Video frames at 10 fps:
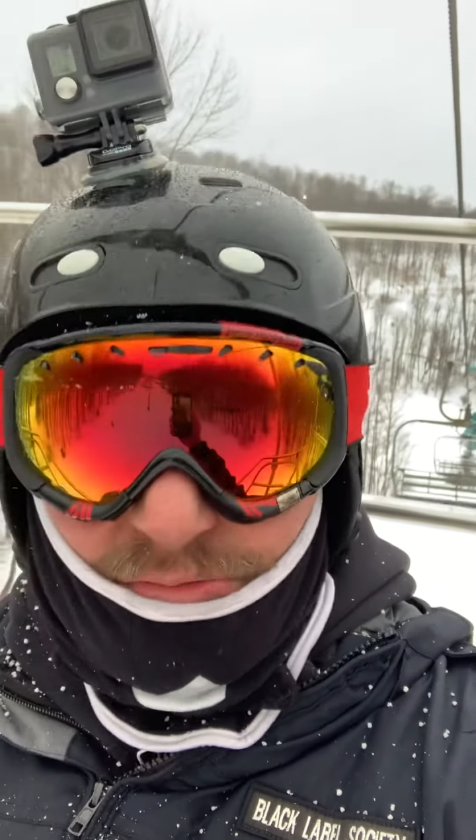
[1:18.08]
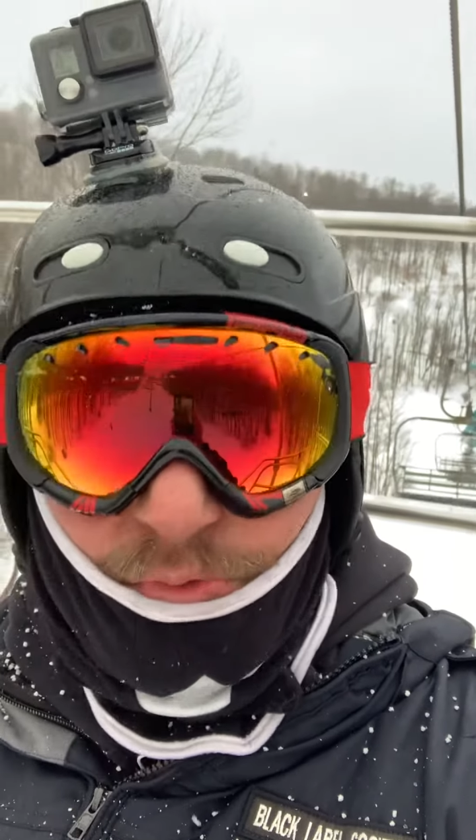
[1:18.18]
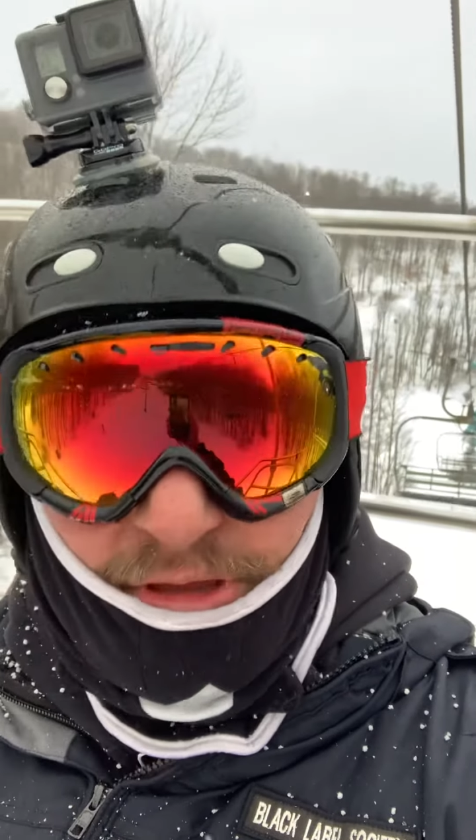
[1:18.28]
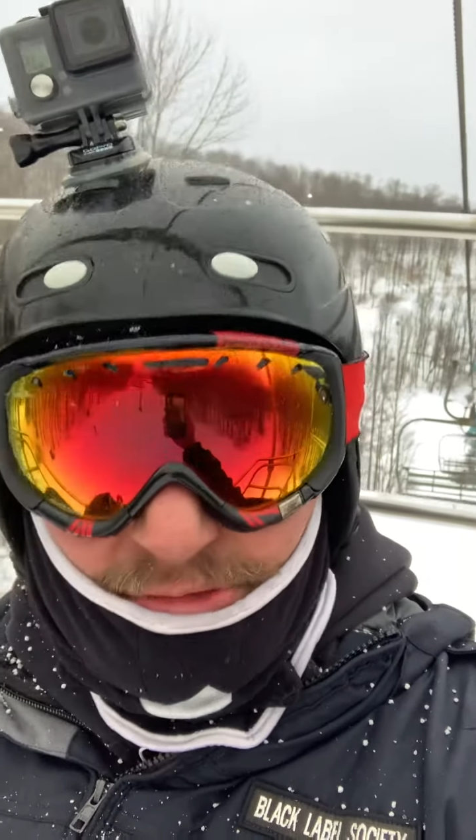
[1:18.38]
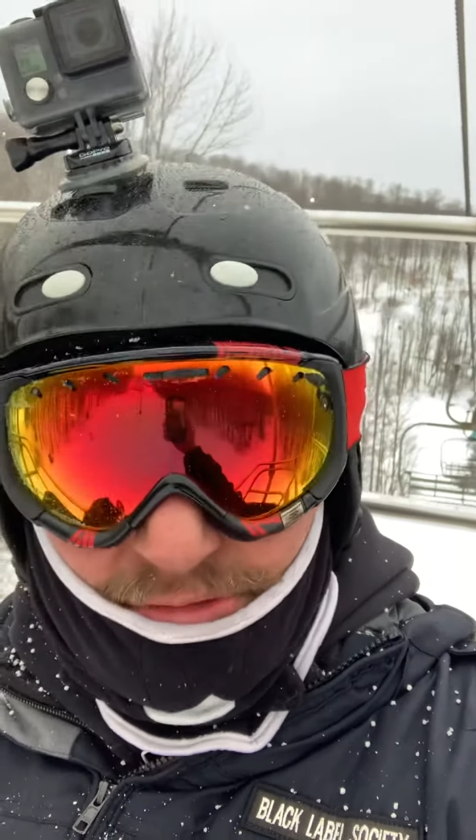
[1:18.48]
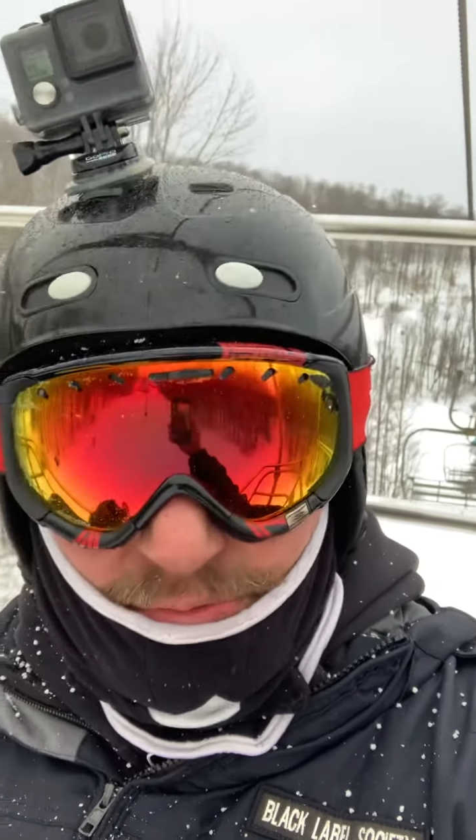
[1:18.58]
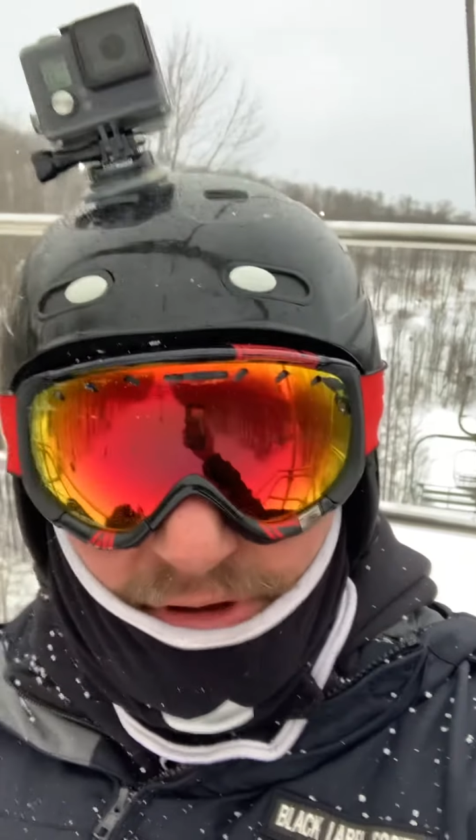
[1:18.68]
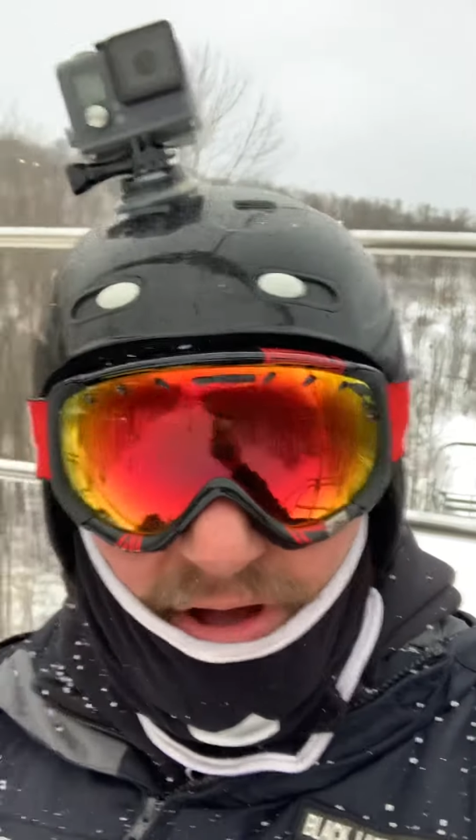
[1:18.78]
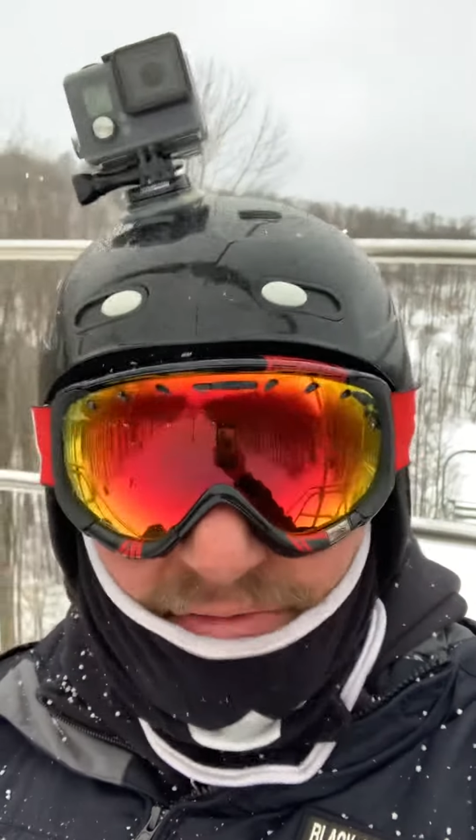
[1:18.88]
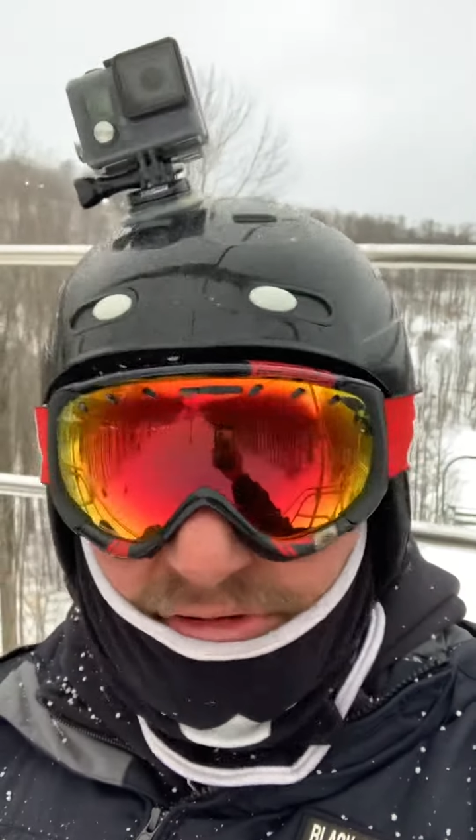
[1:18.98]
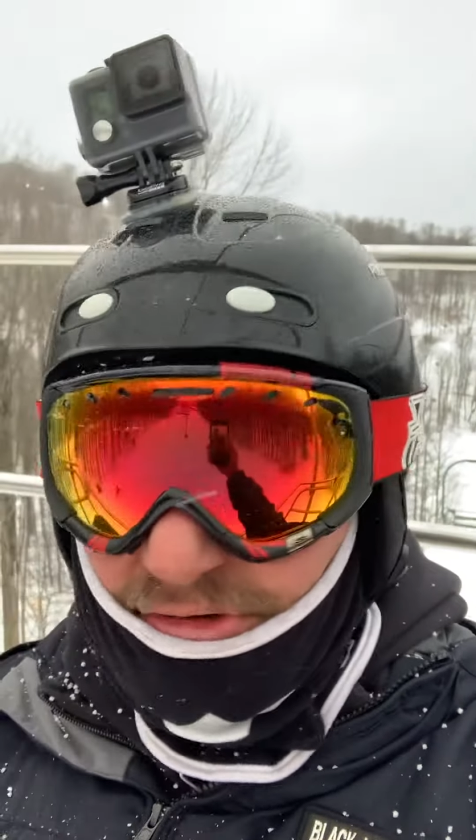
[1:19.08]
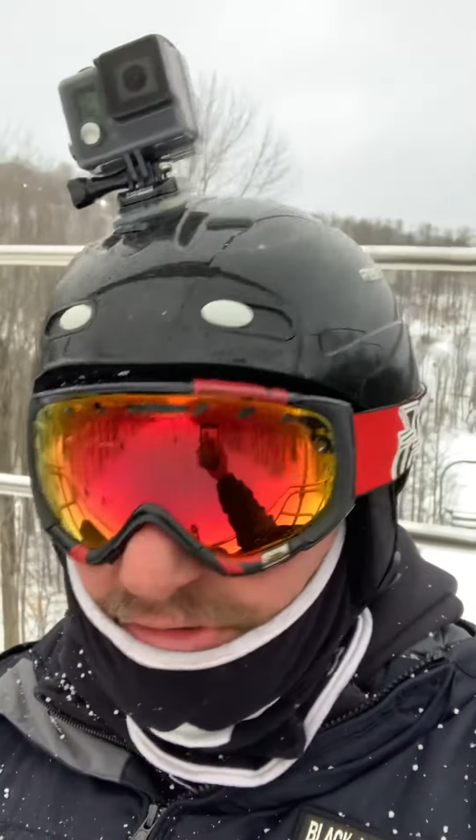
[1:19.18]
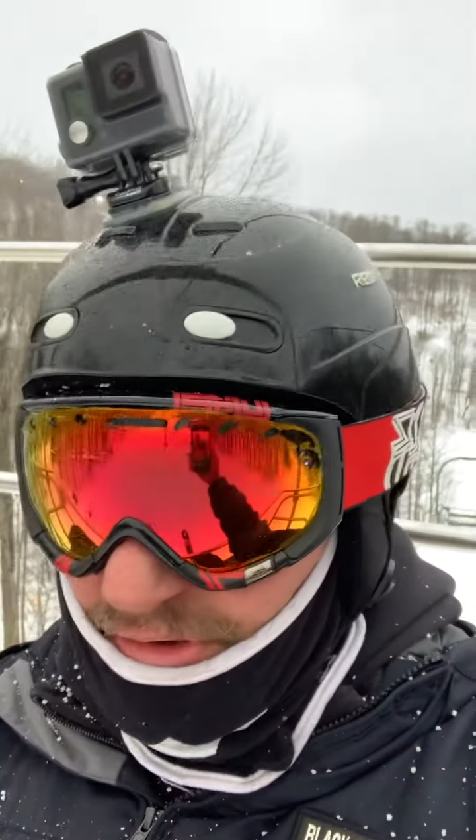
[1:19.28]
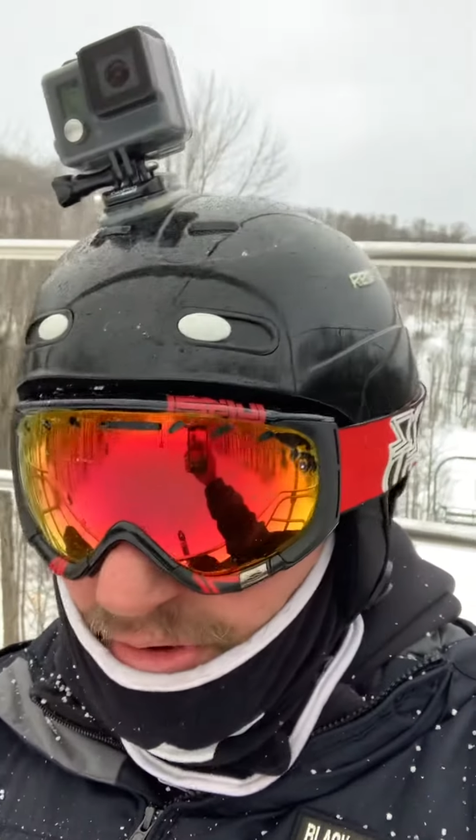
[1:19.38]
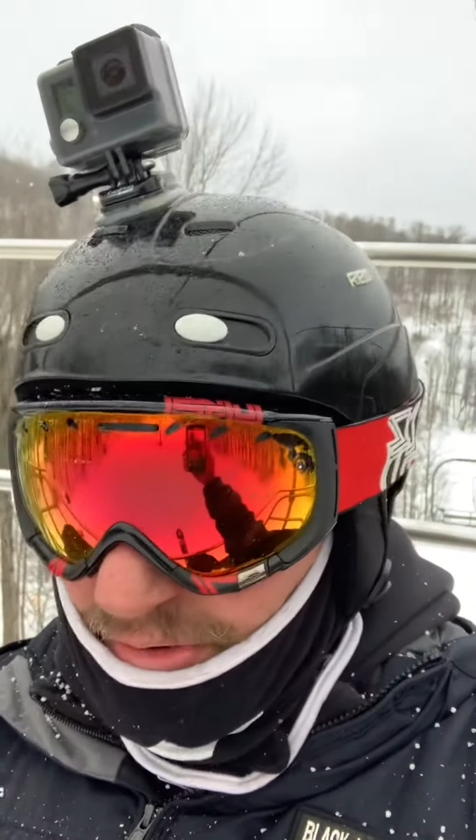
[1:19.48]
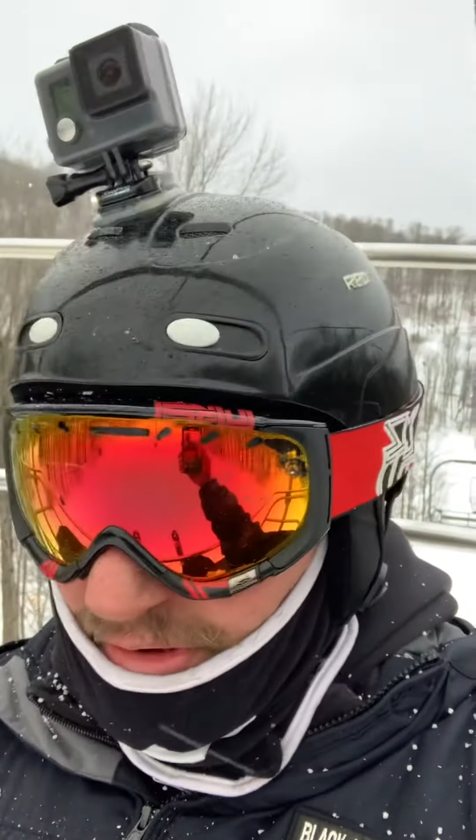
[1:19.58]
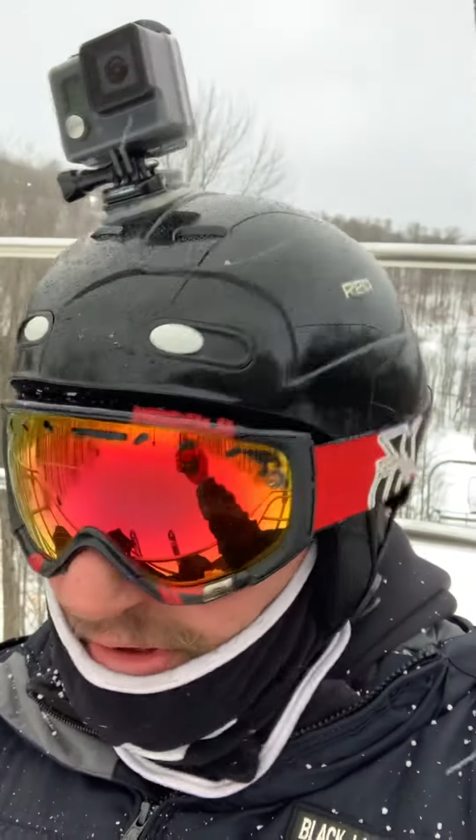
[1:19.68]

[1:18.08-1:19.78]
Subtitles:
weeks to recover. So